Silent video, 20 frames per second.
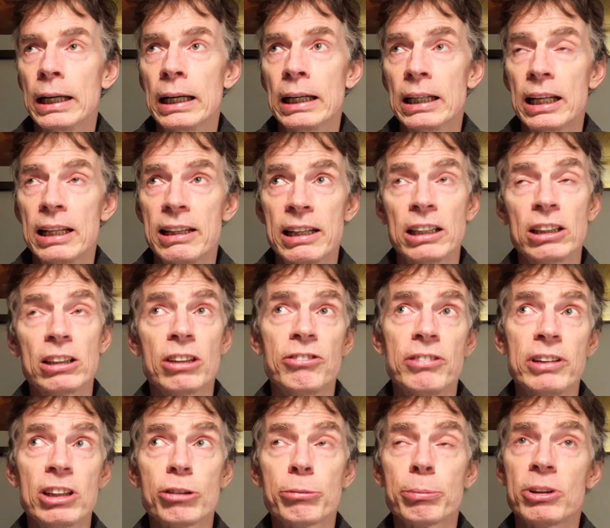And I then
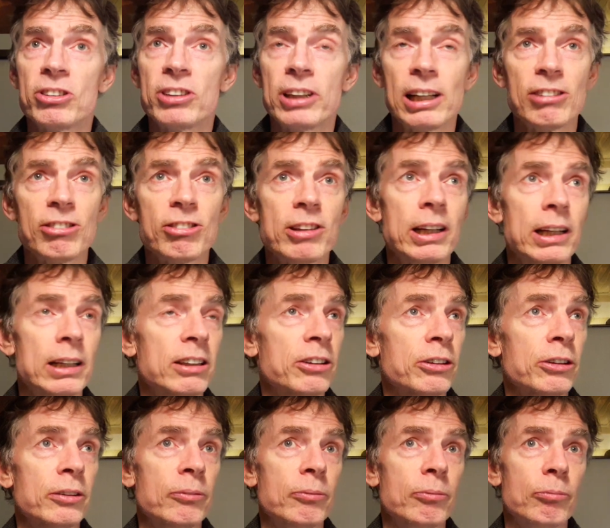convinced myself that
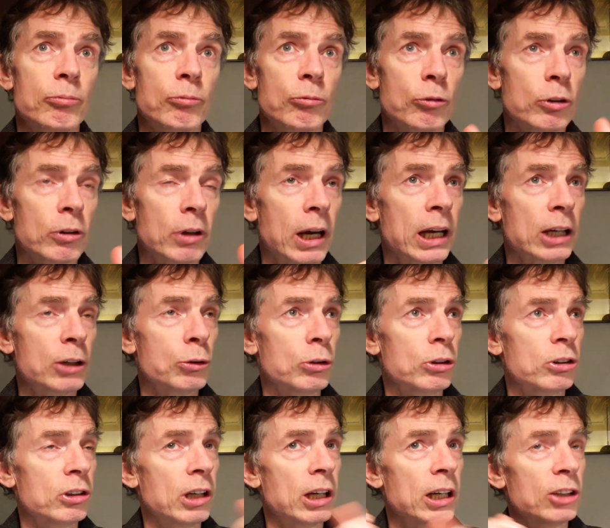
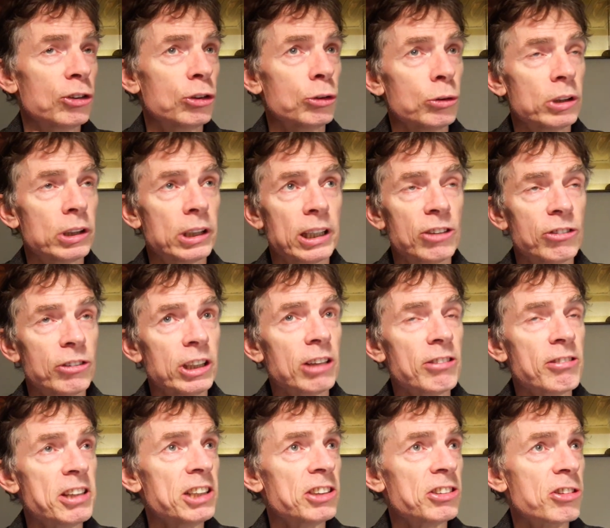I should get rid
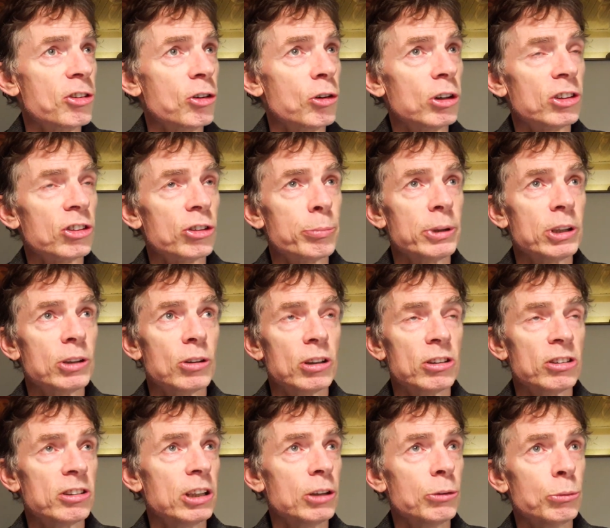of these thoughts
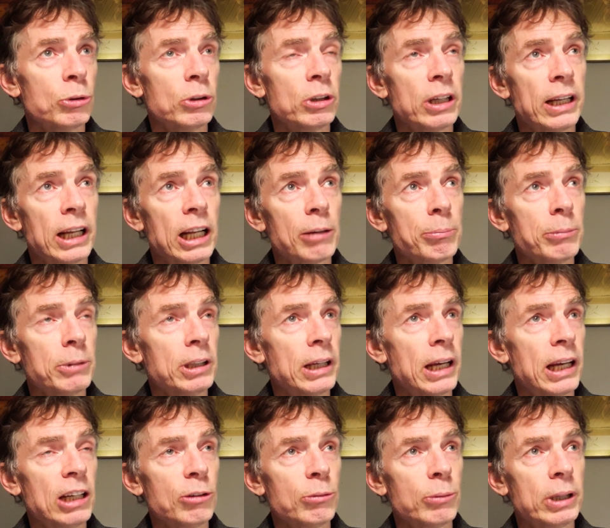because they wouldn't help
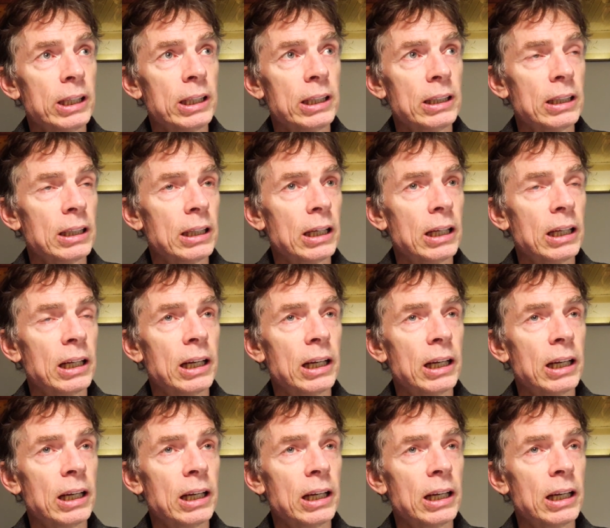me anyway.